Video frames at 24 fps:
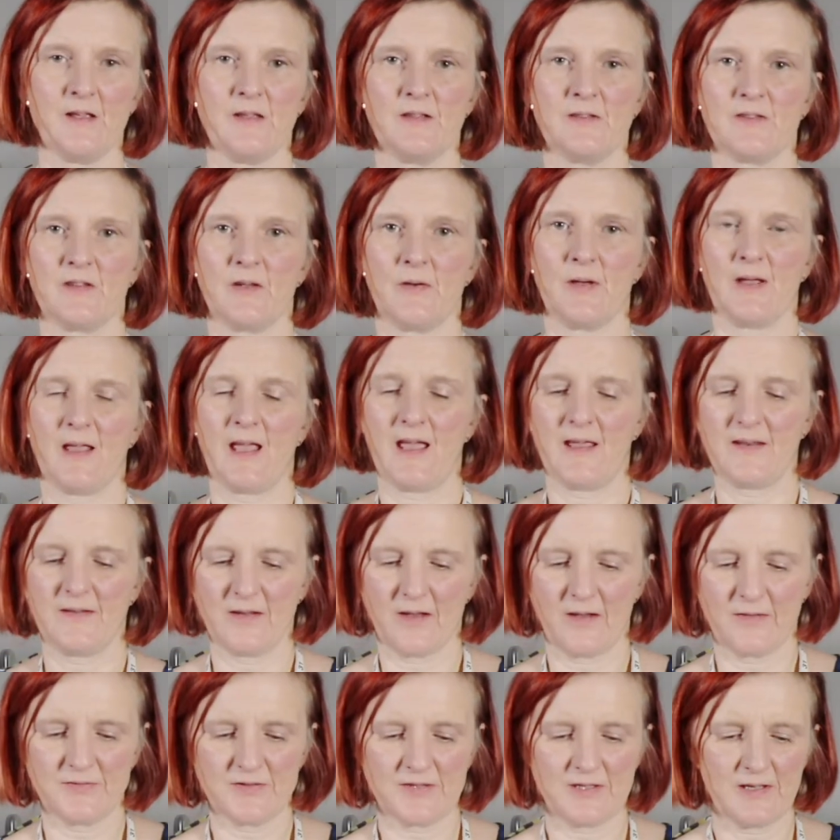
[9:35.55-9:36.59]
So again,
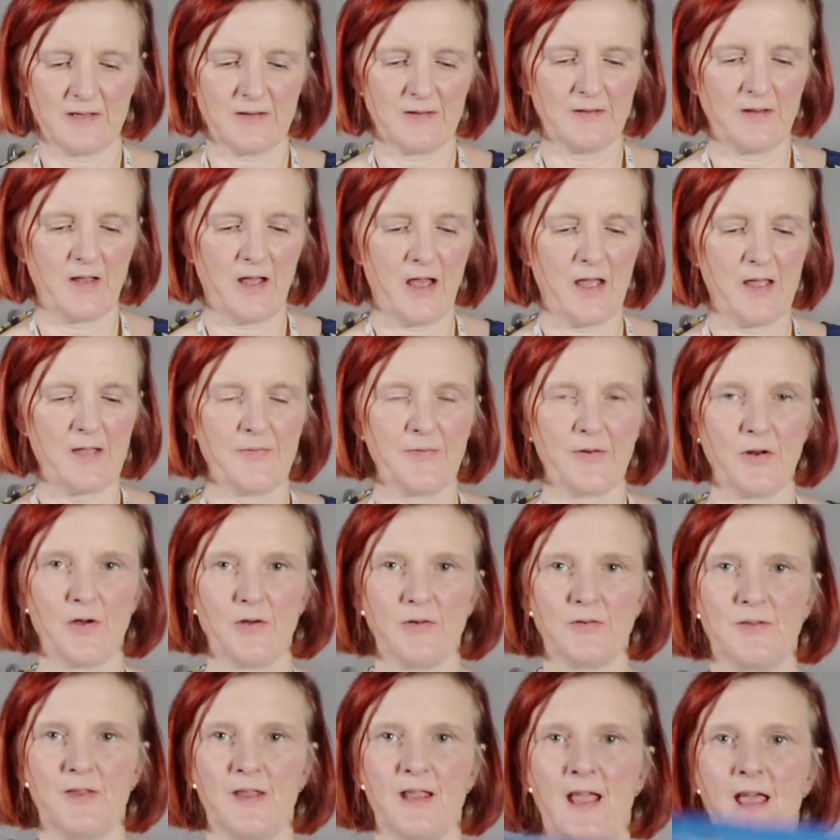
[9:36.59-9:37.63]
I've still
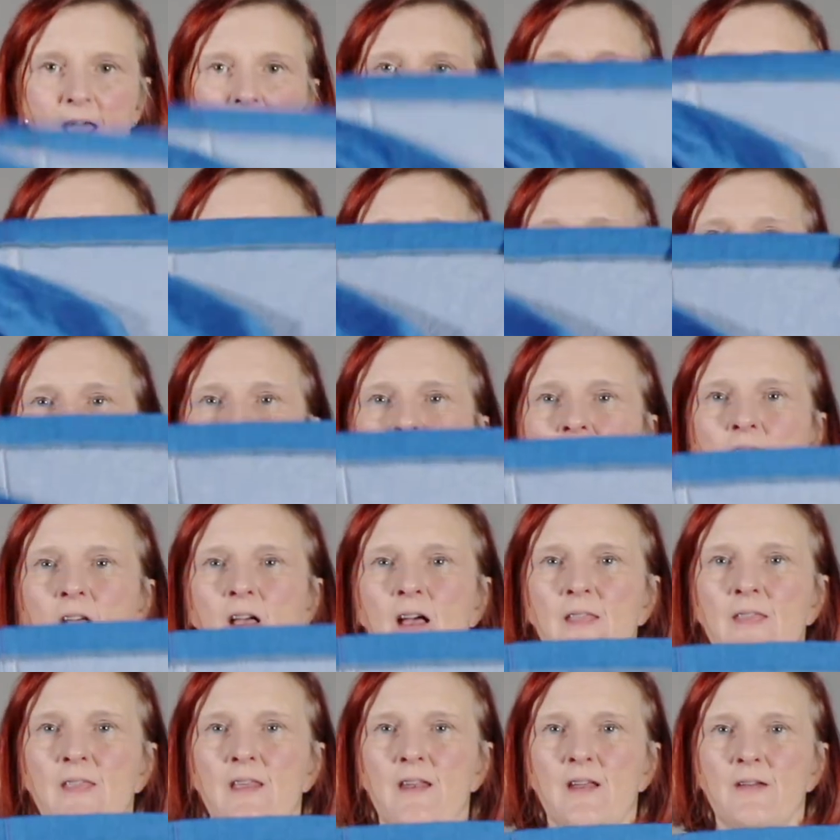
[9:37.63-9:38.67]
overlocked the edge
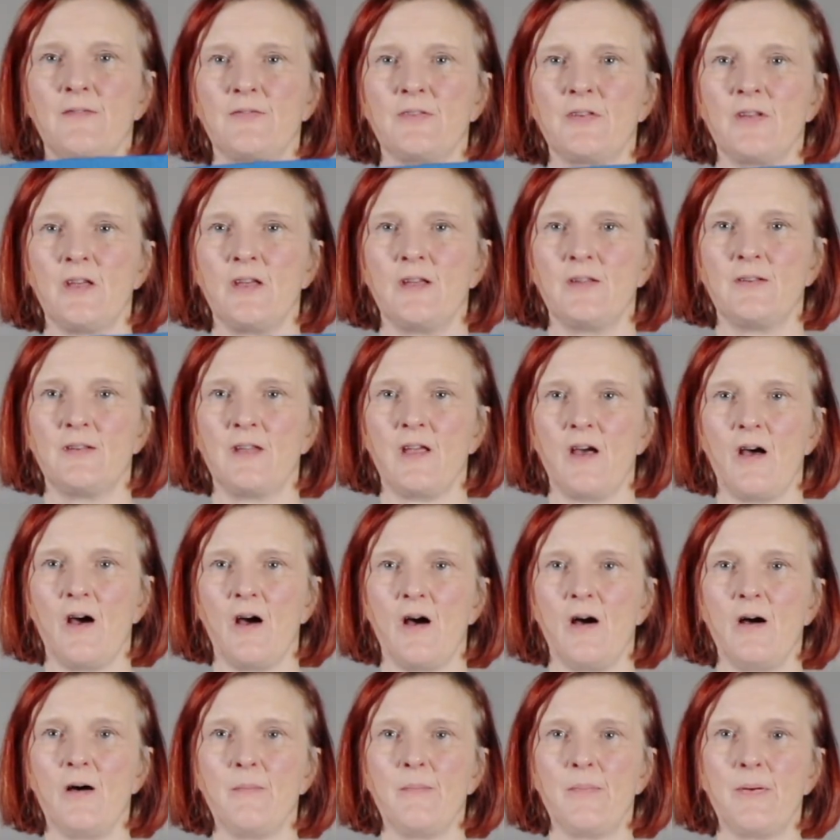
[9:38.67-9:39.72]
and then I've turned it
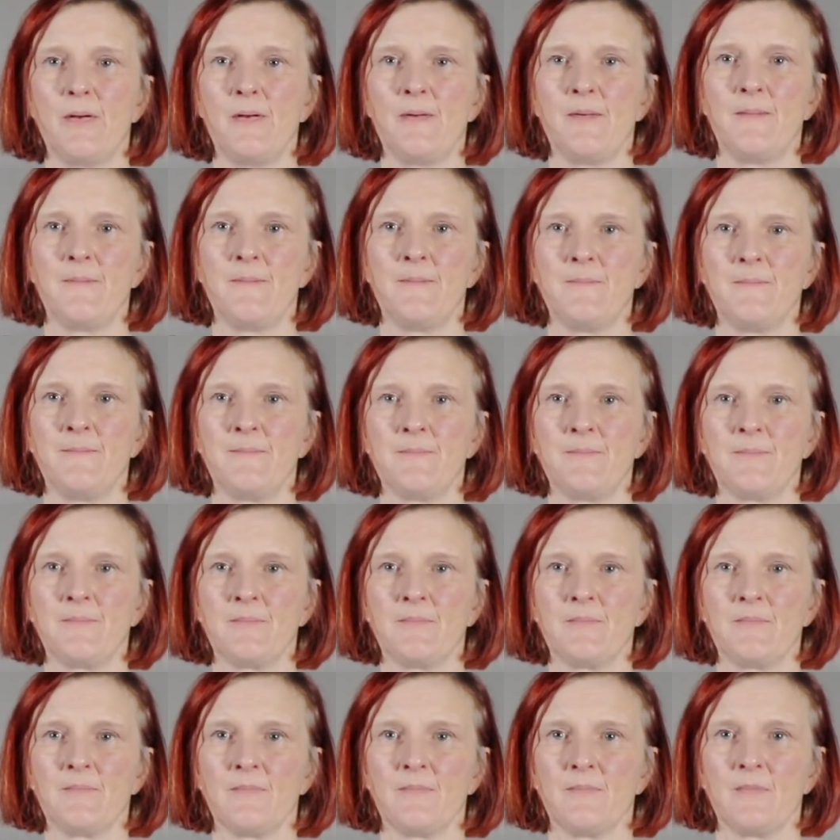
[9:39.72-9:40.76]
up
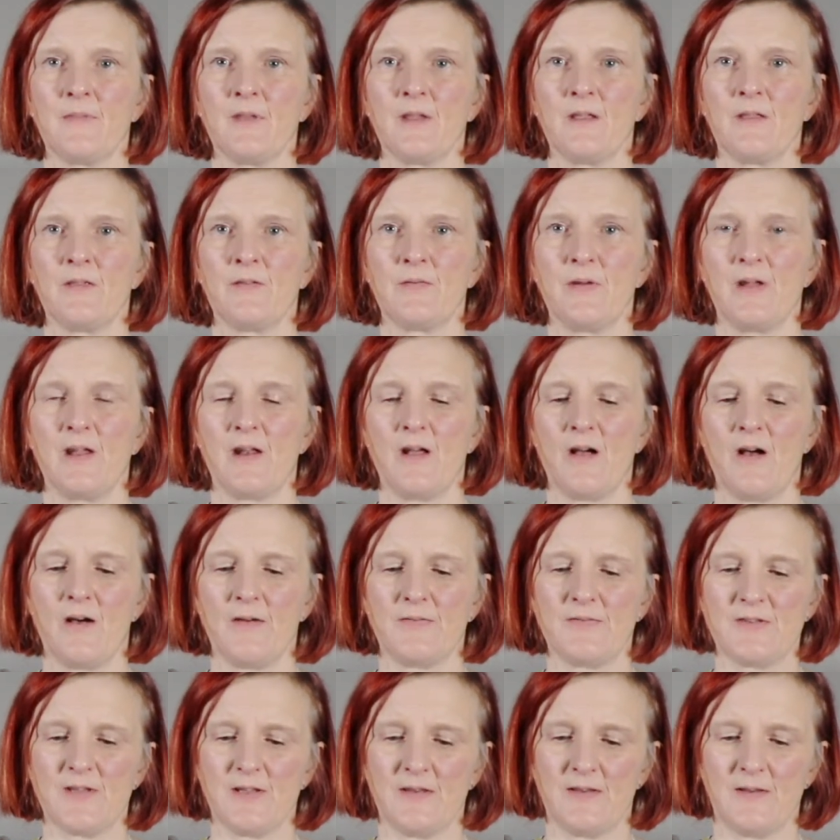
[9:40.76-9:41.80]
3.5
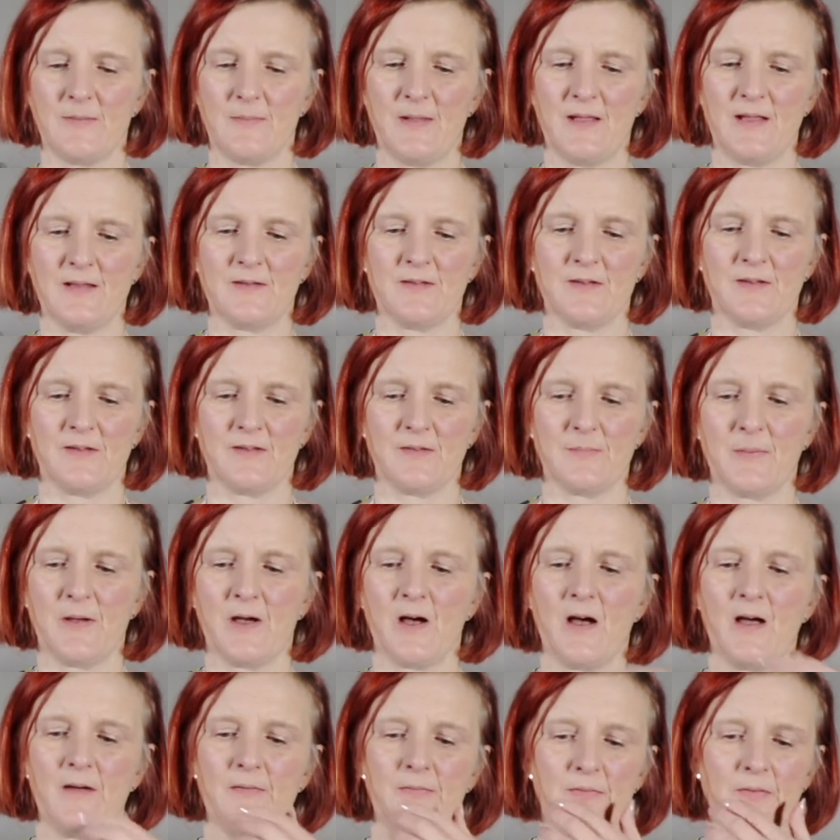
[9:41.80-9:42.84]
centimetres, but
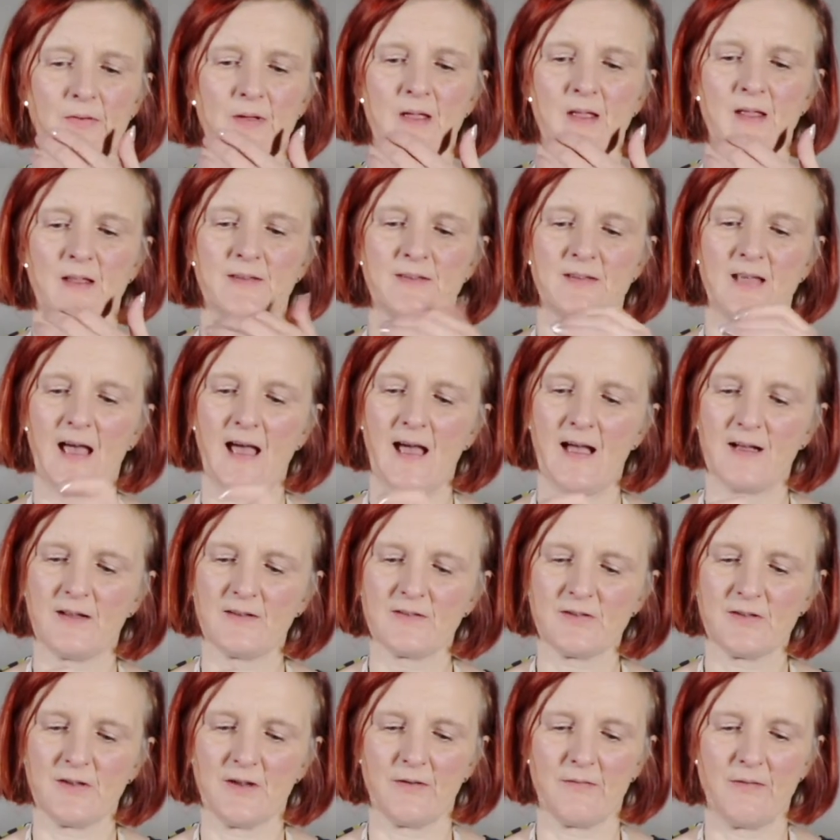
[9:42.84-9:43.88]
I've
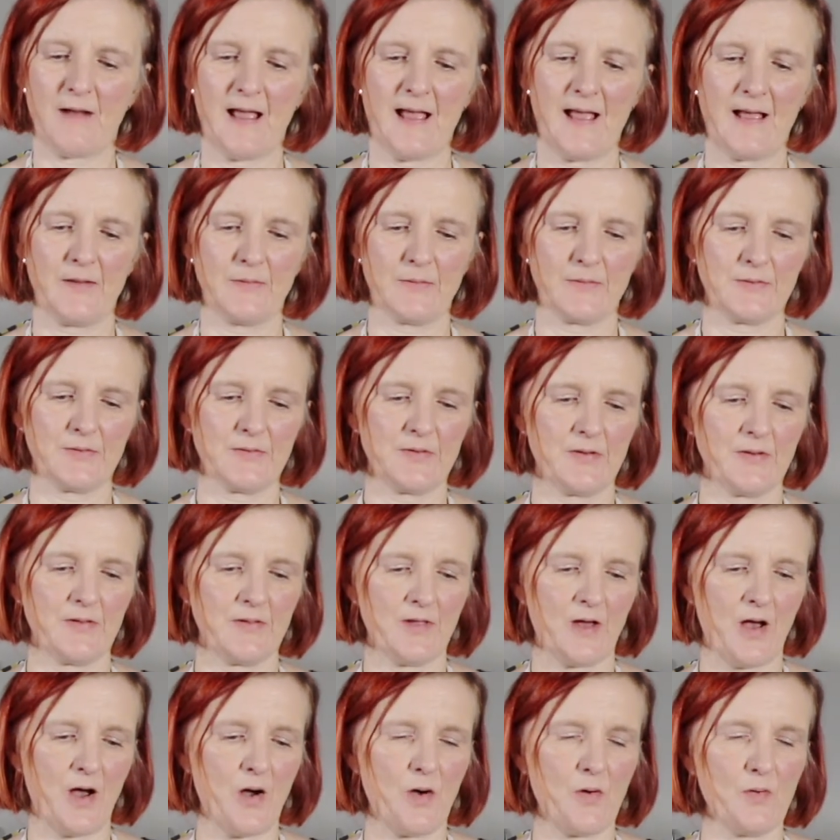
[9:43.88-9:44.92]
tacked around
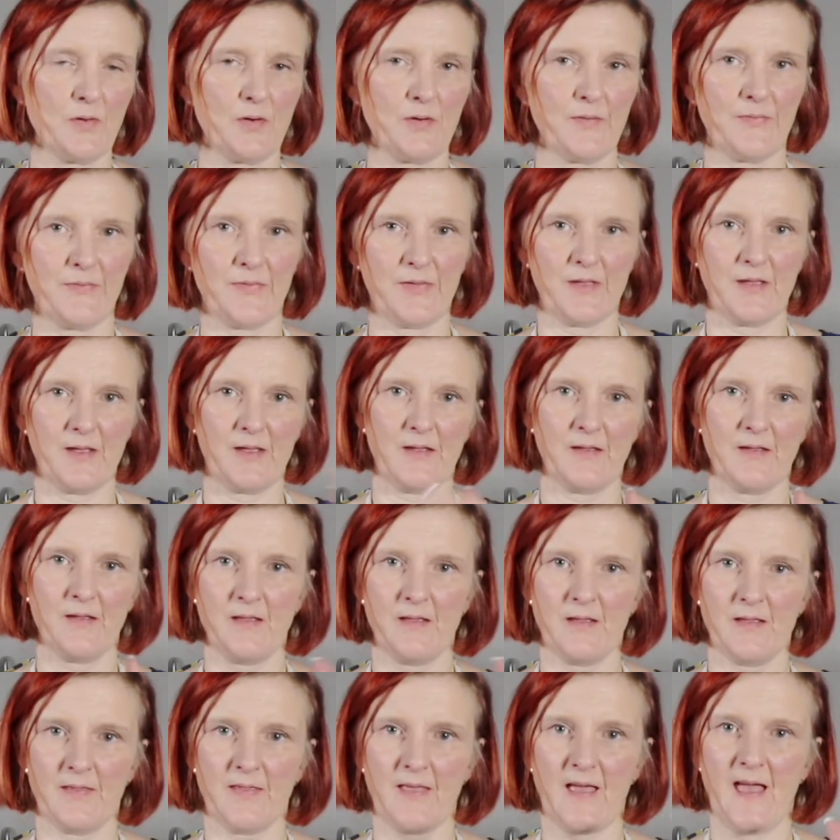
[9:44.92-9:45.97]
the whole of the
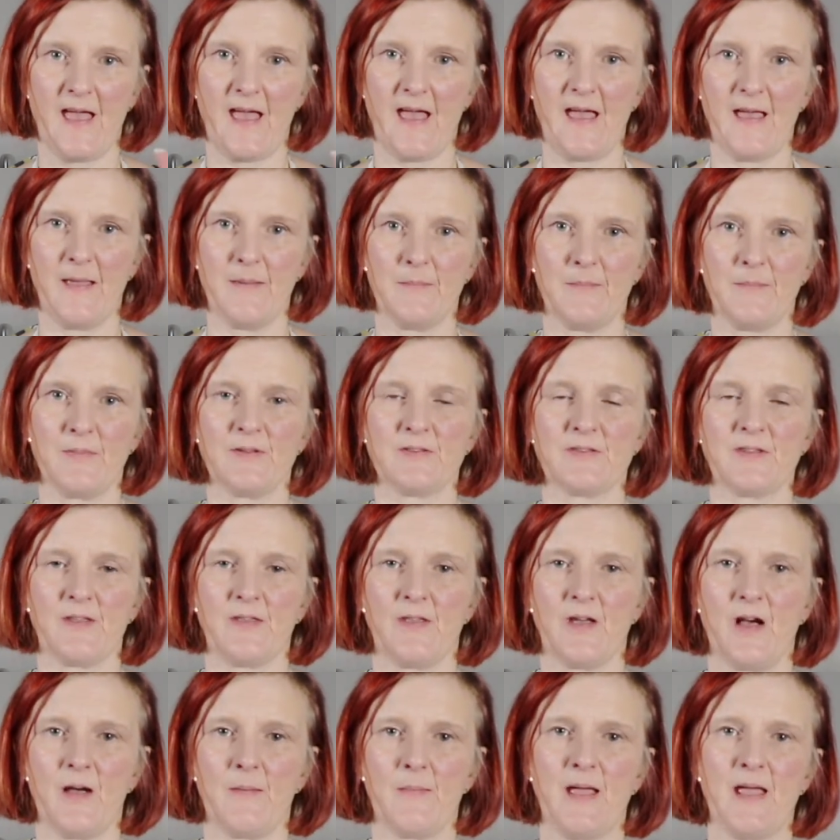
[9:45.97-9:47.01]
hem so
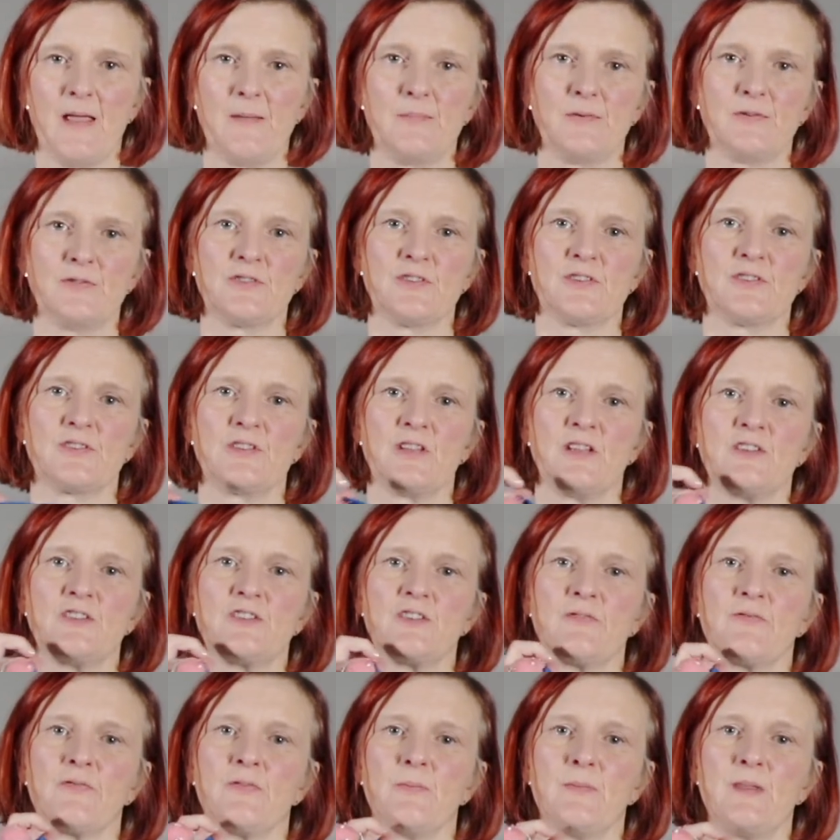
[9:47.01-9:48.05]
that I'm able to stitch
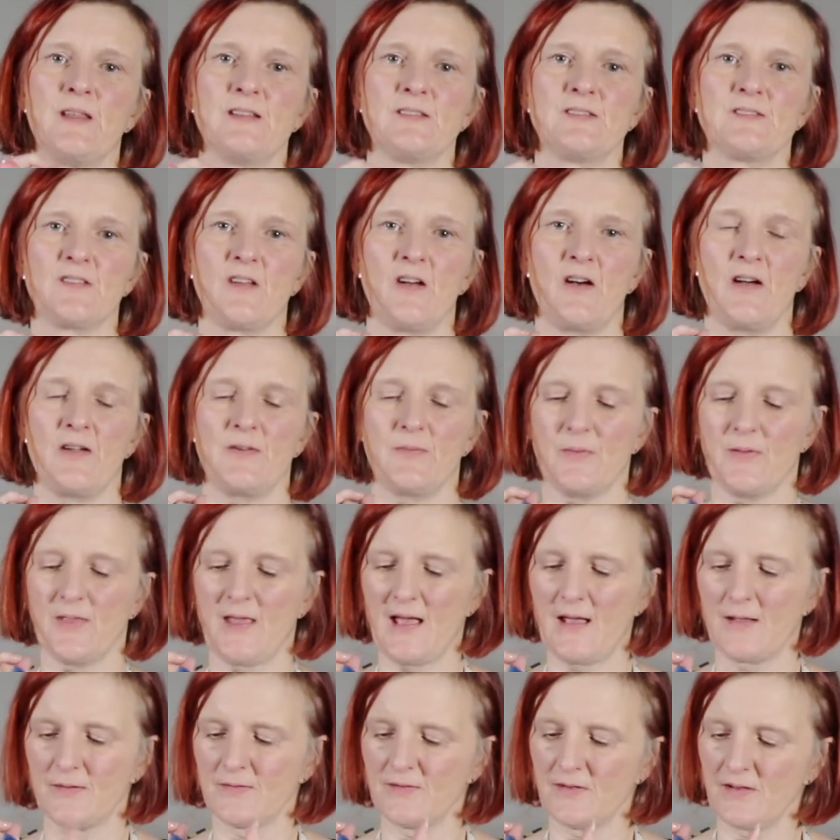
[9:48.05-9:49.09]
it from this side
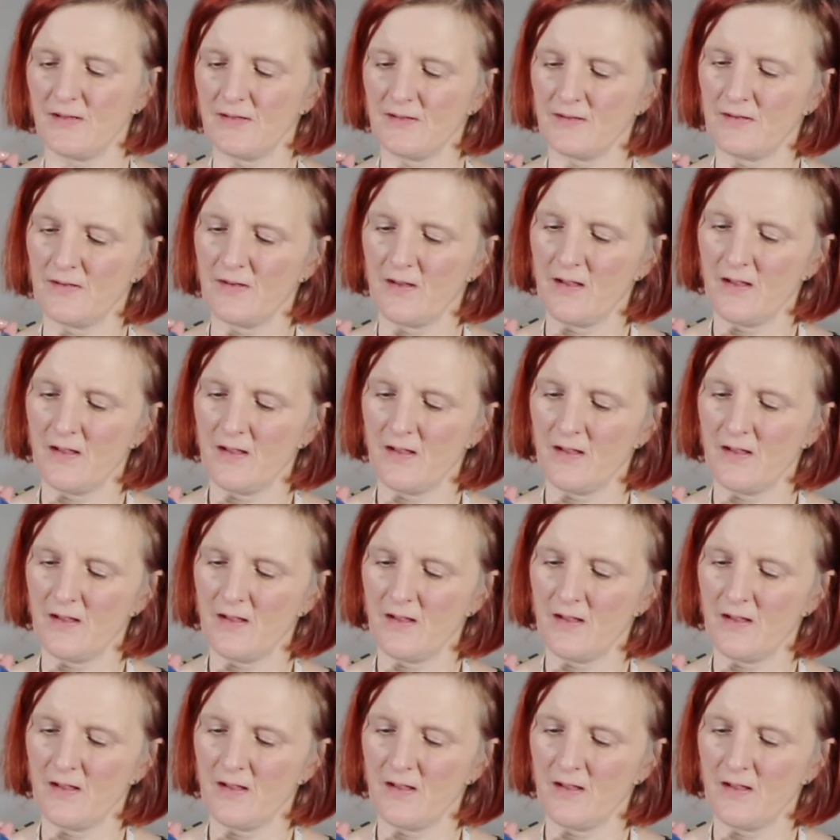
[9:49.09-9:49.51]
without it